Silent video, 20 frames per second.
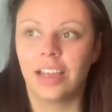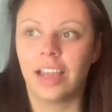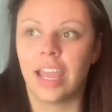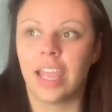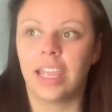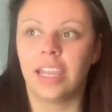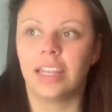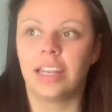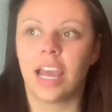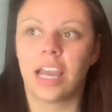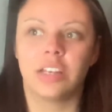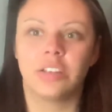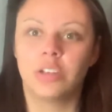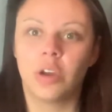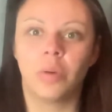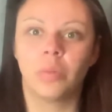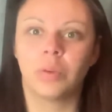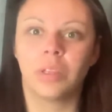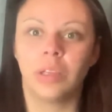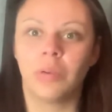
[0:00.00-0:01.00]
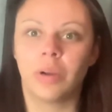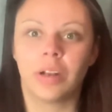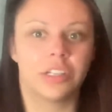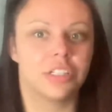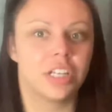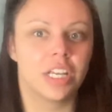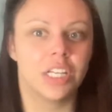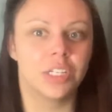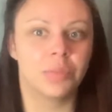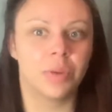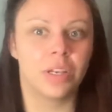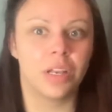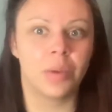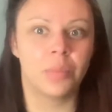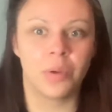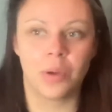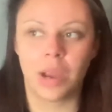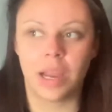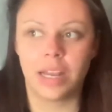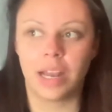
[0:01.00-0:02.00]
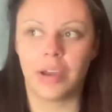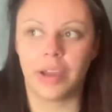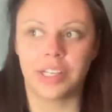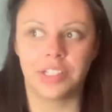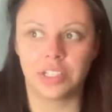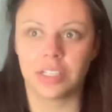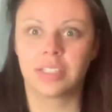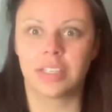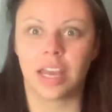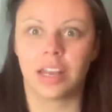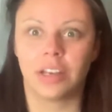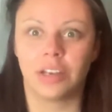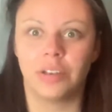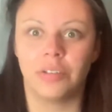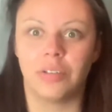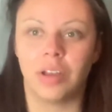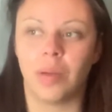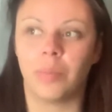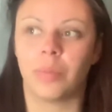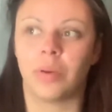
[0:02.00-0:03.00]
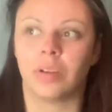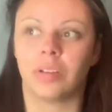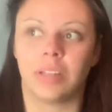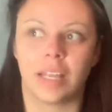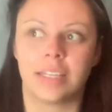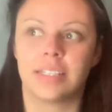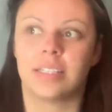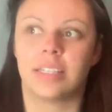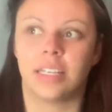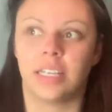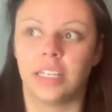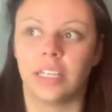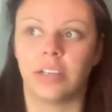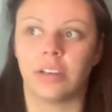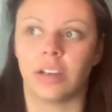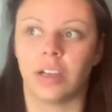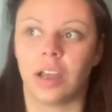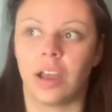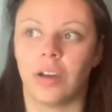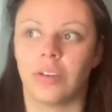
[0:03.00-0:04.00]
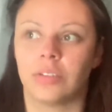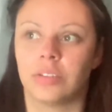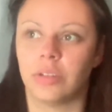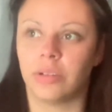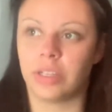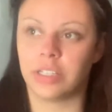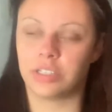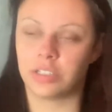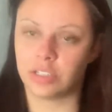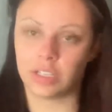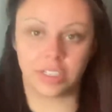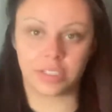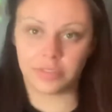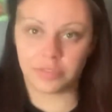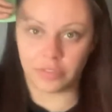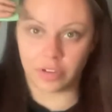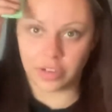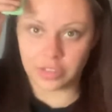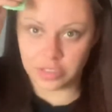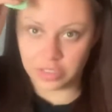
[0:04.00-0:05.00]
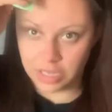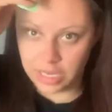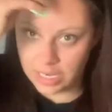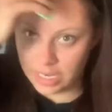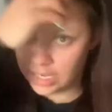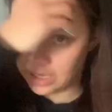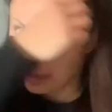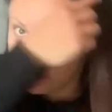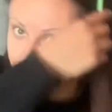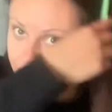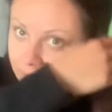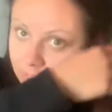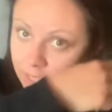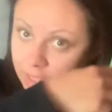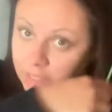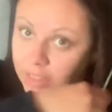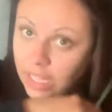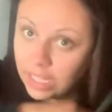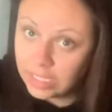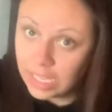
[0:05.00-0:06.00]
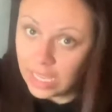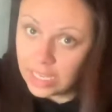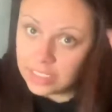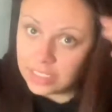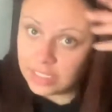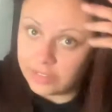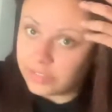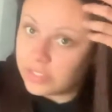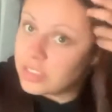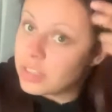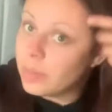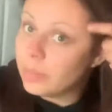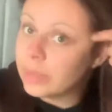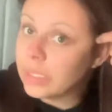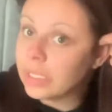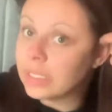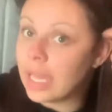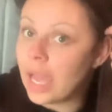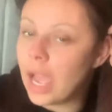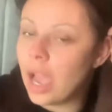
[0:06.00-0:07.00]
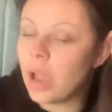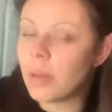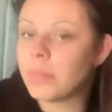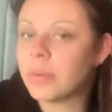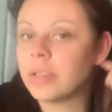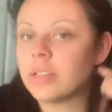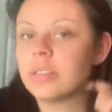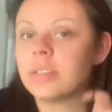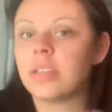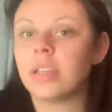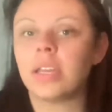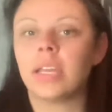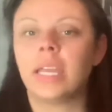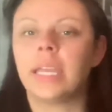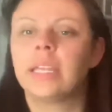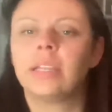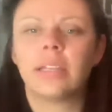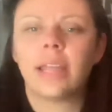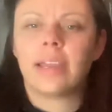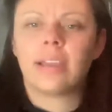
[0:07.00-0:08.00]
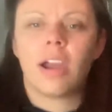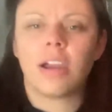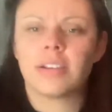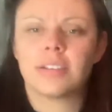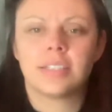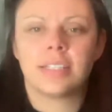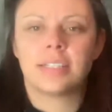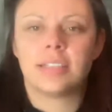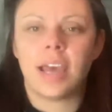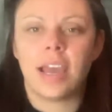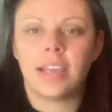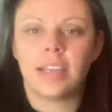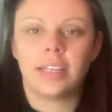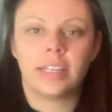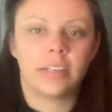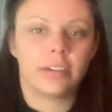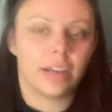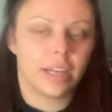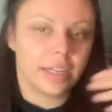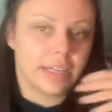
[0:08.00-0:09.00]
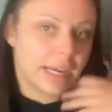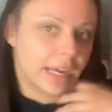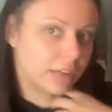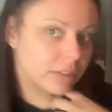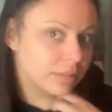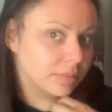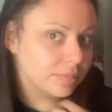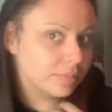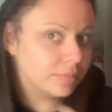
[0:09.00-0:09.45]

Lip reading: And I don't really want to change my number right now. I just got a new number less than a year ago. So it's just frustrating that that is even something that happens in like our society right now.